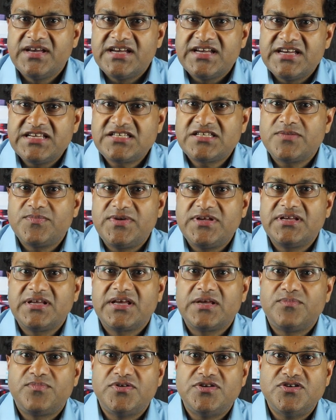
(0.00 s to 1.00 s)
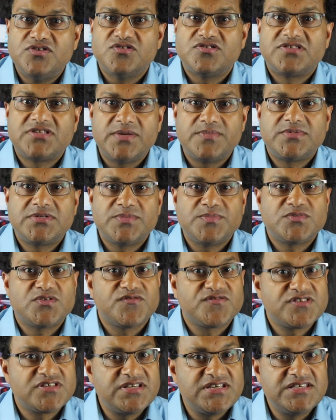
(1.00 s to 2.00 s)
Histamine can produce symptoms of
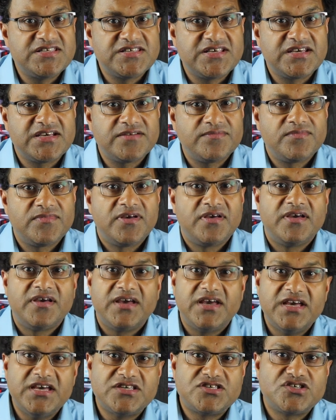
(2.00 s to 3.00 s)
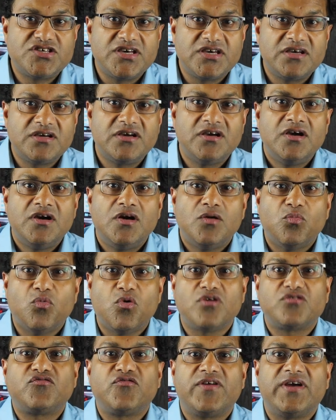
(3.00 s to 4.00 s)
sneezing, itching,
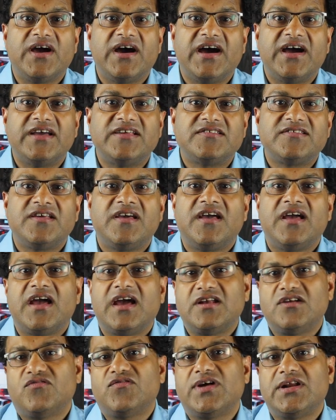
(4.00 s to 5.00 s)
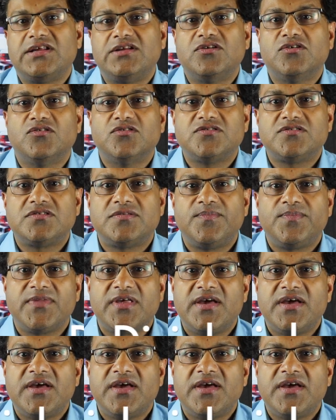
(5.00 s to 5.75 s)
watery eyes, and a runny nose.